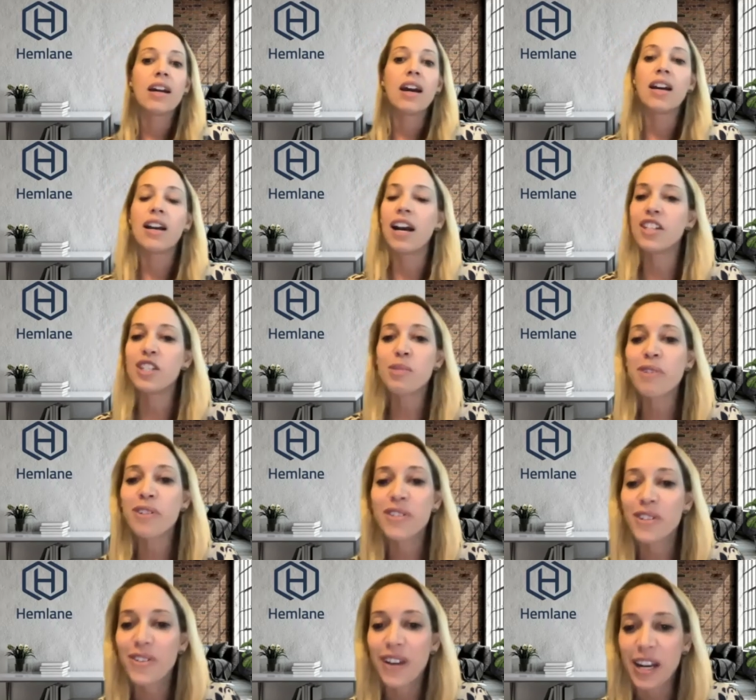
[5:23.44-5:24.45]

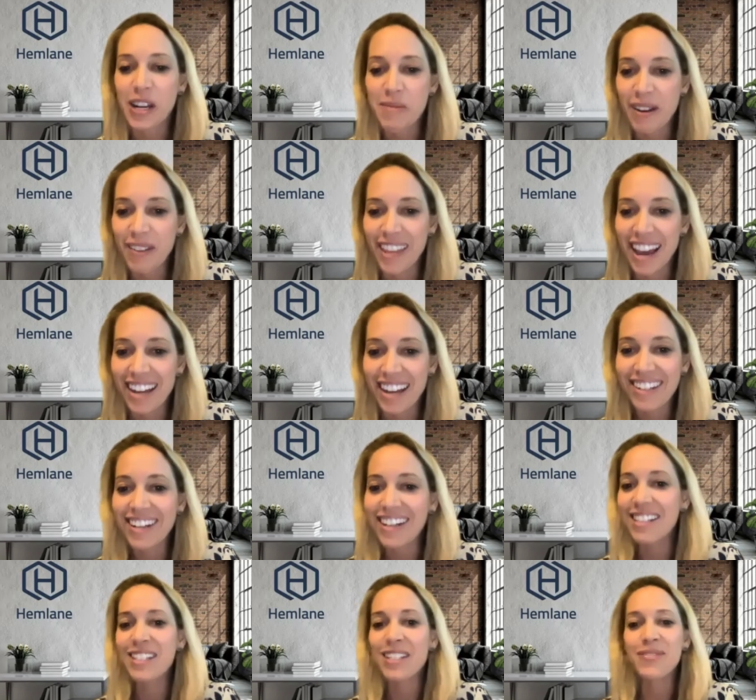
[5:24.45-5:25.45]
Customers don't care about that.
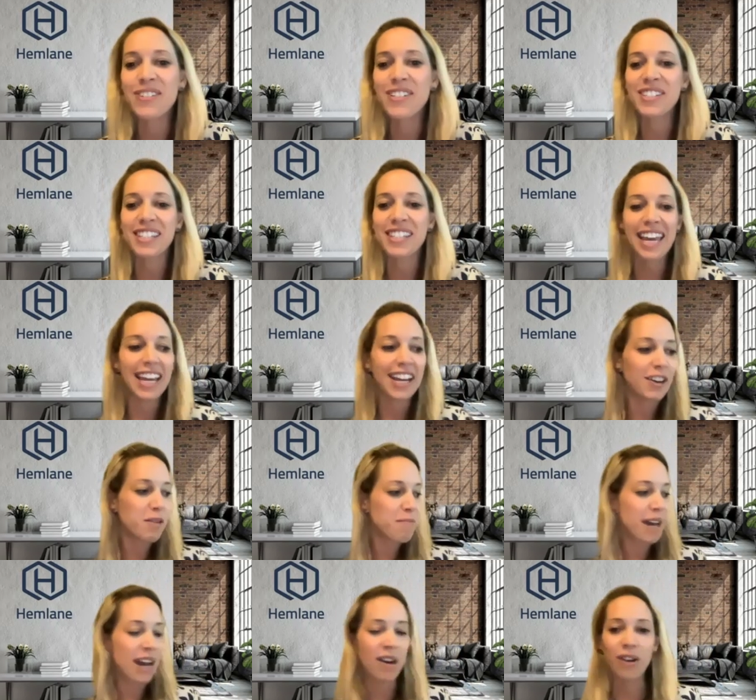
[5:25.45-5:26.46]
Customers care
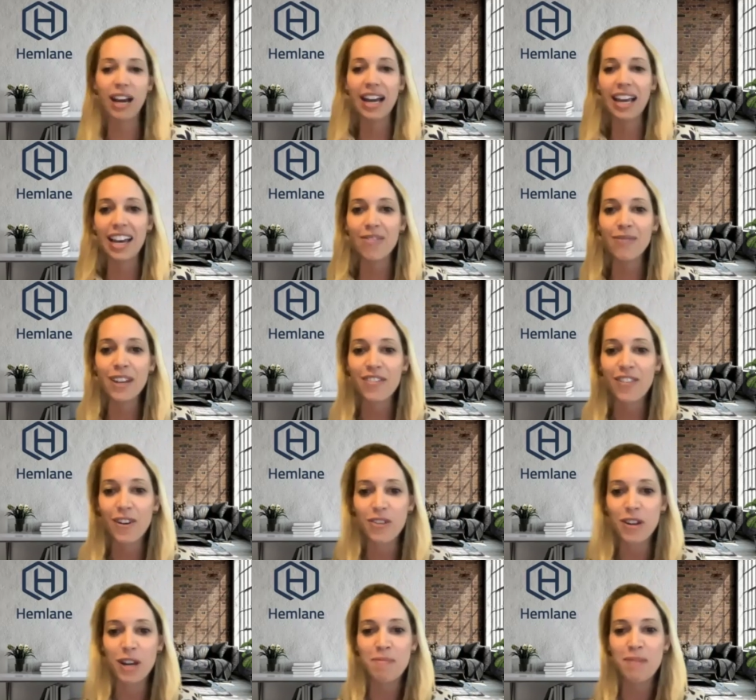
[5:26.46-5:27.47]
about, I have my
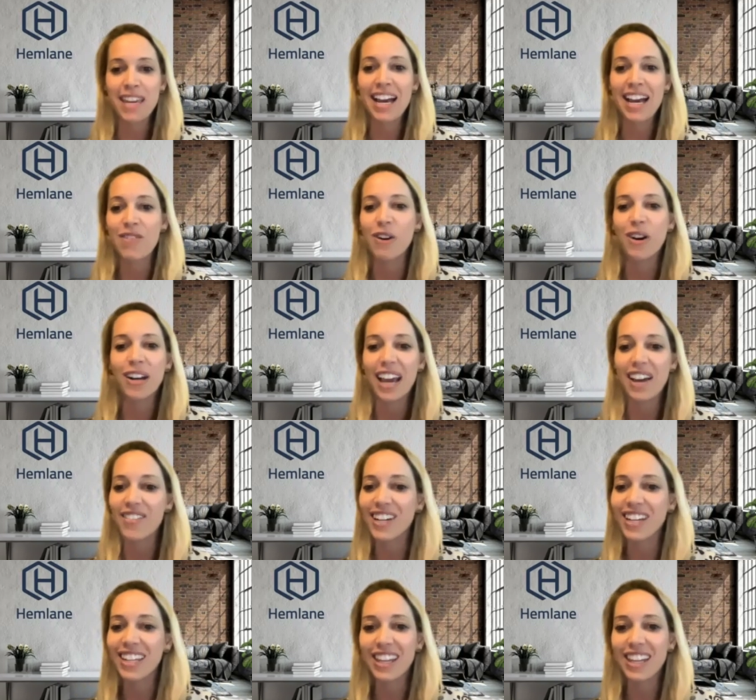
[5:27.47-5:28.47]
phone on me. I want
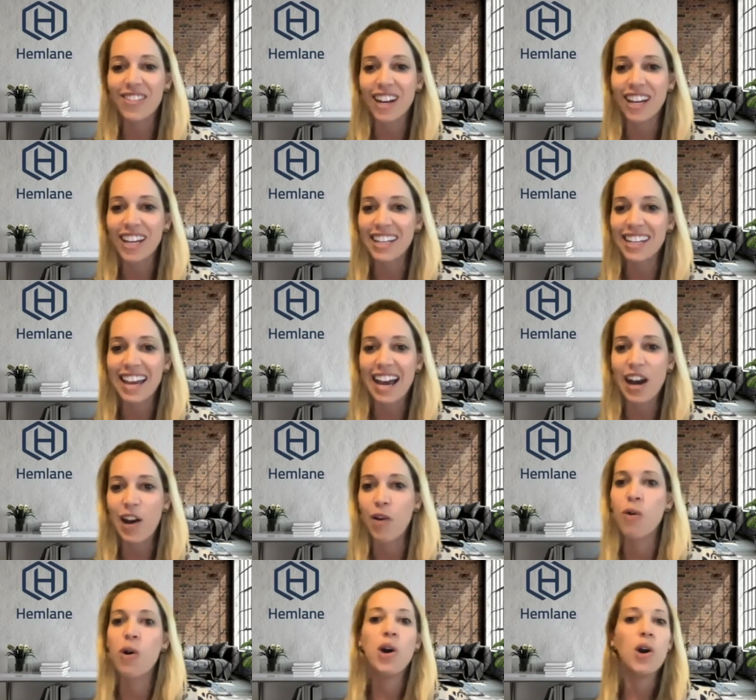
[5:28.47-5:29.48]
everything right
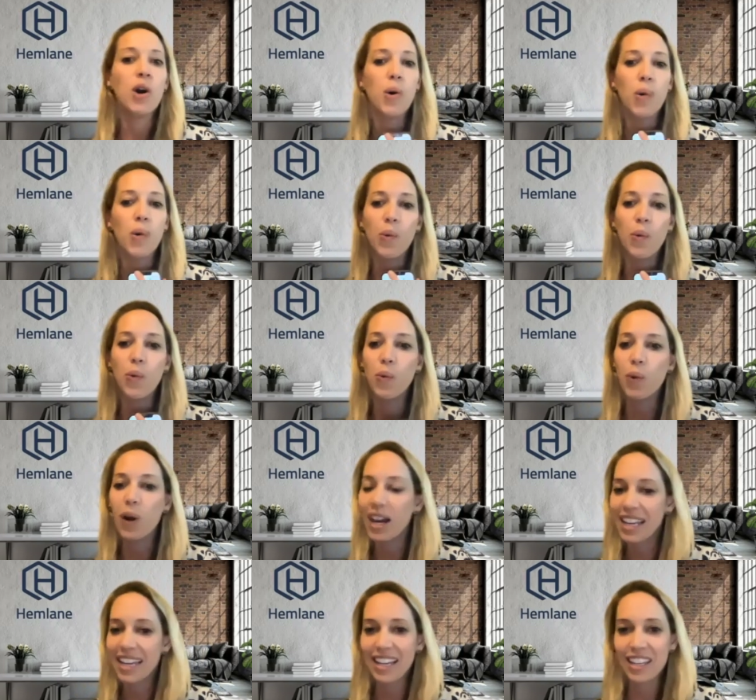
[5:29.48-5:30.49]
now.
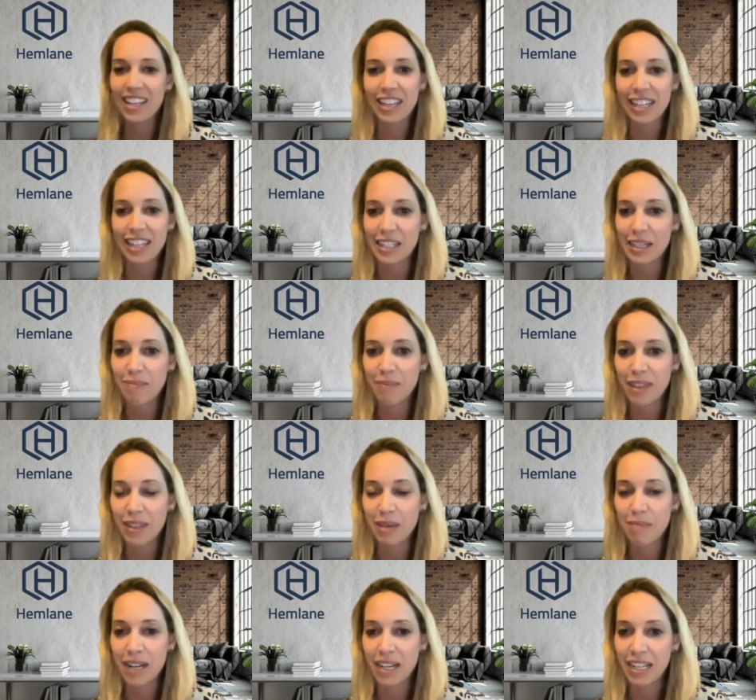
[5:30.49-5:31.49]
Why can't you get
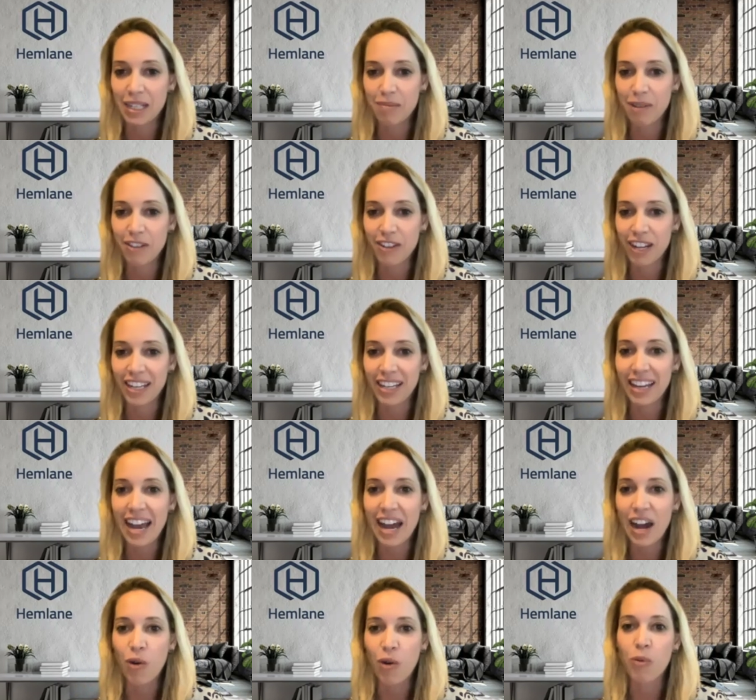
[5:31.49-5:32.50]
the money to me right
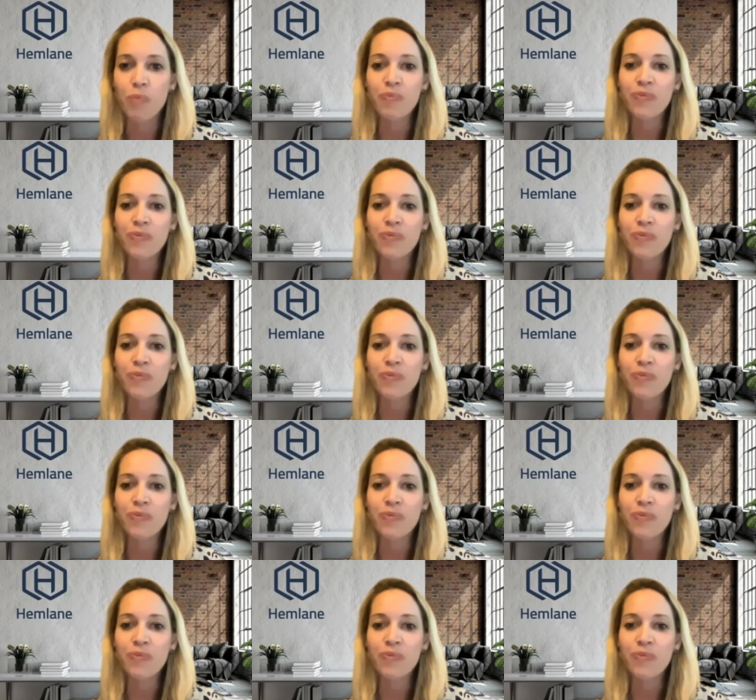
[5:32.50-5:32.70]
now?